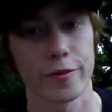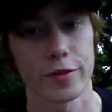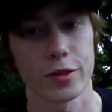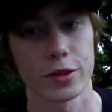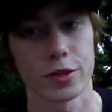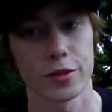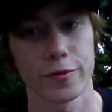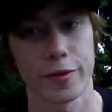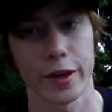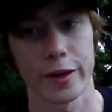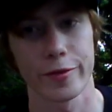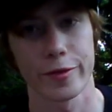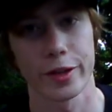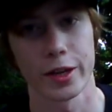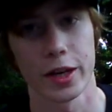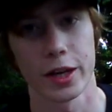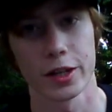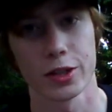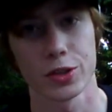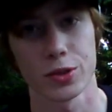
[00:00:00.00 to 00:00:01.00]
surviving
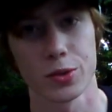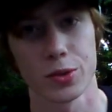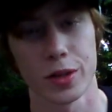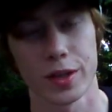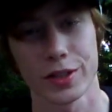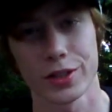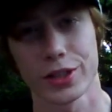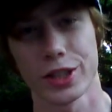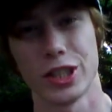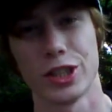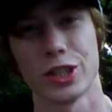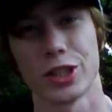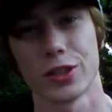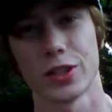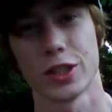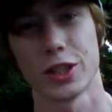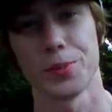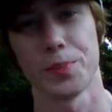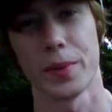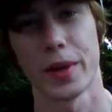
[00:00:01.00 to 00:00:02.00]
a high school exchange here
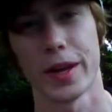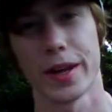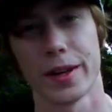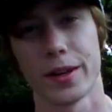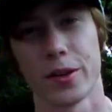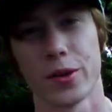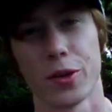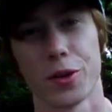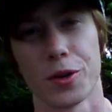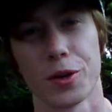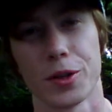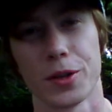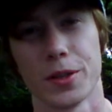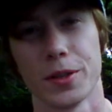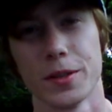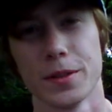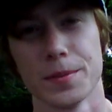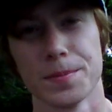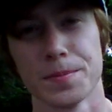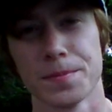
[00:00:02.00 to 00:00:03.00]
in Japan, or
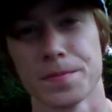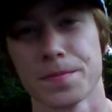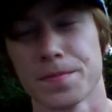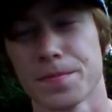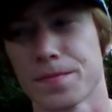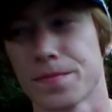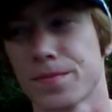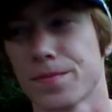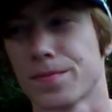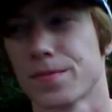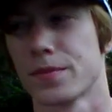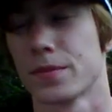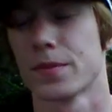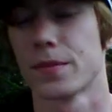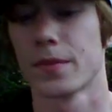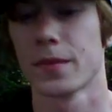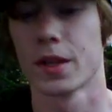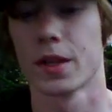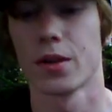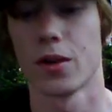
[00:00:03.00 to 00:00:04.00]

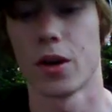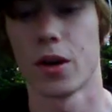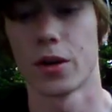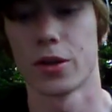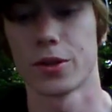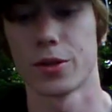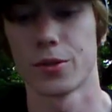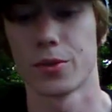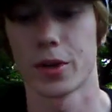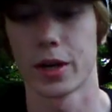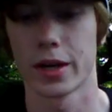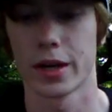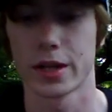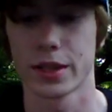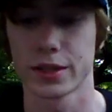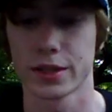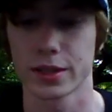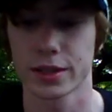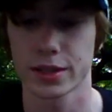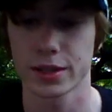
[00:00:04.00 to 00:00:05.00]

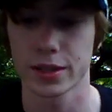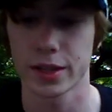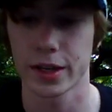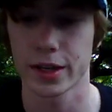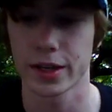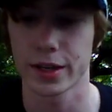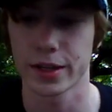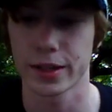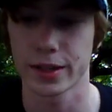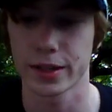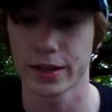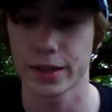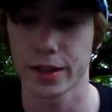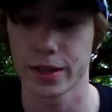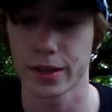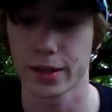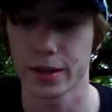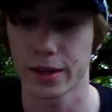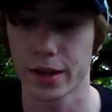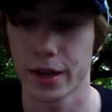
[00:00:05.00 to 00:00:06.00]
otherwise I
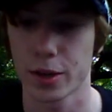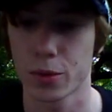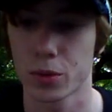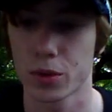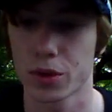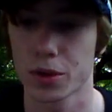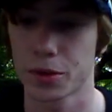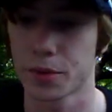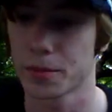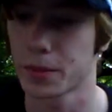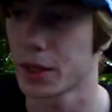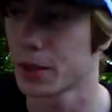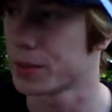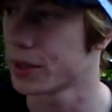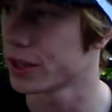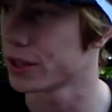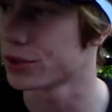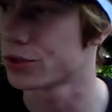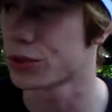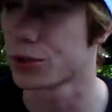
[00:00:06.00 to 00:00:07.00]
will
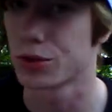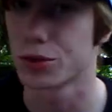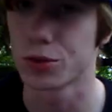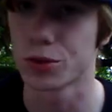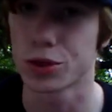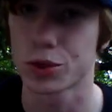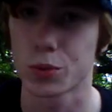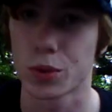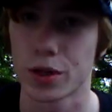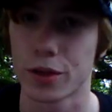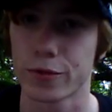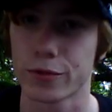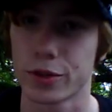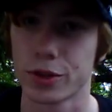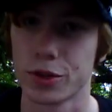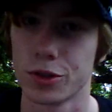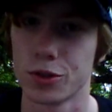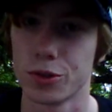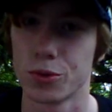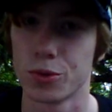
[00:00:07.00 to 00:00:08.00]
maybe introduce one of the
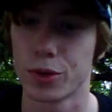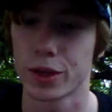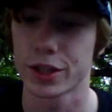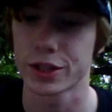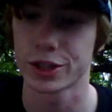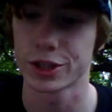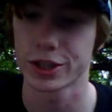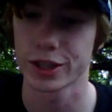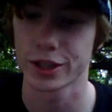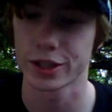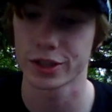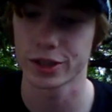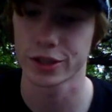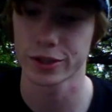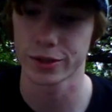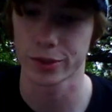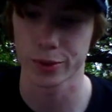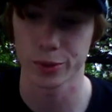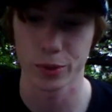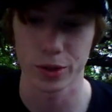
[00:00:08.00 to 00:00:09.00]
new exchange,
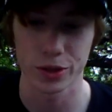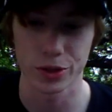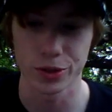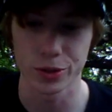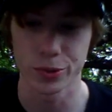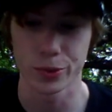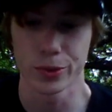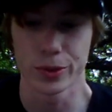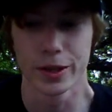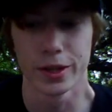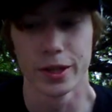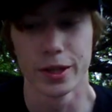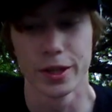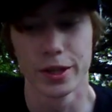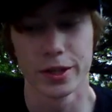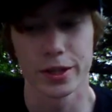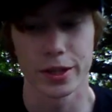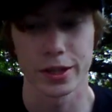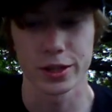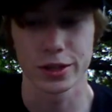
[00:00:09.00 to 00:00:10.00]
or well, new,
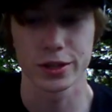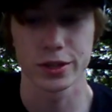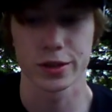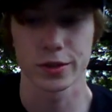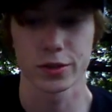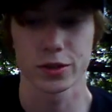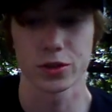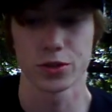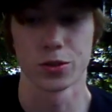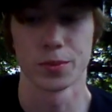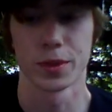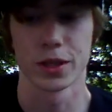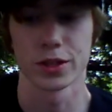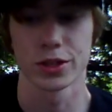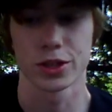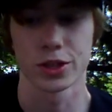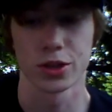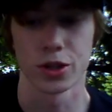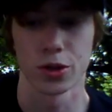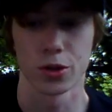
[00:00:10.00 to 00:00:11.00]
just 2
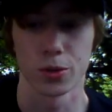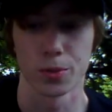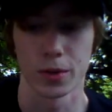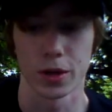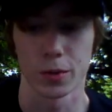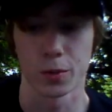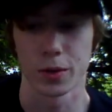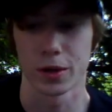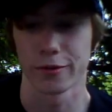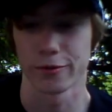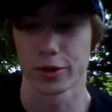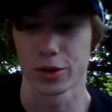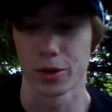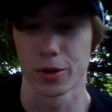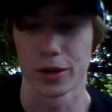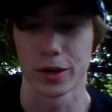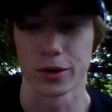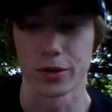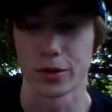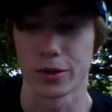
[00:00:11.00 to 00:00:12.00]
months ago,
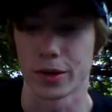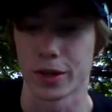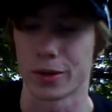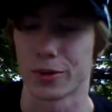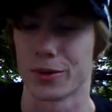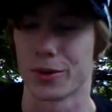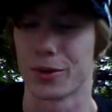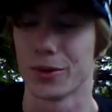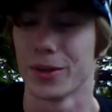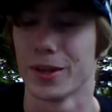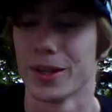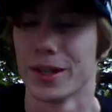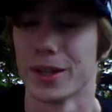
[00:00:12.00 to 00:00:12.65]
I don't know,